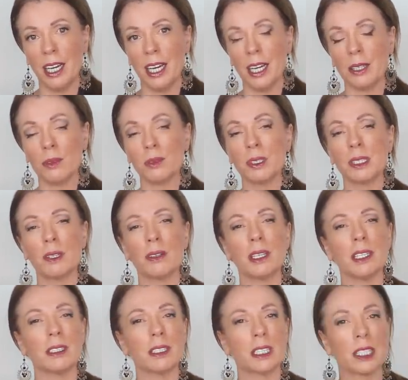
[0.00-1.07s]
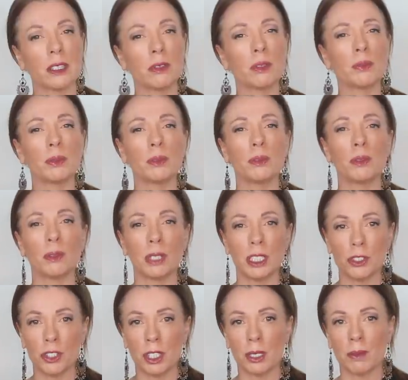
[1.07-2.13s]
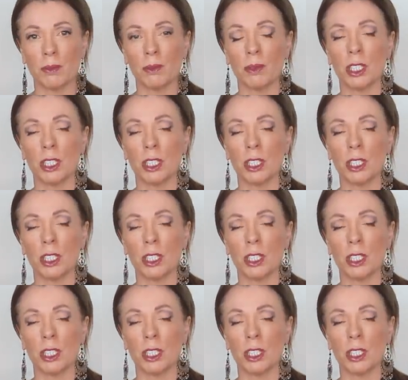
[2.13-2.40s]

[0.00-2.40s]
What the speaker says: And also that terrible question,